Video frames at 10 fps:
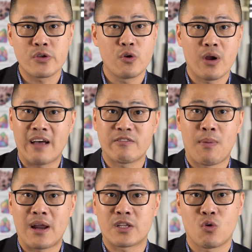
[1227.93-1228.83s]
You don't have to
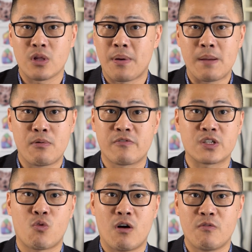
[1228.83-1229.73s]
buy the toilet paper for
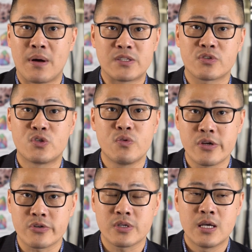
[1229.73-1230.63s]
12 months or 2
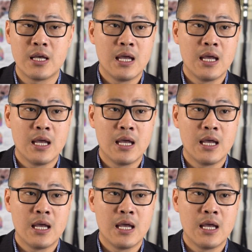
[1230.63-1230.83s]
years.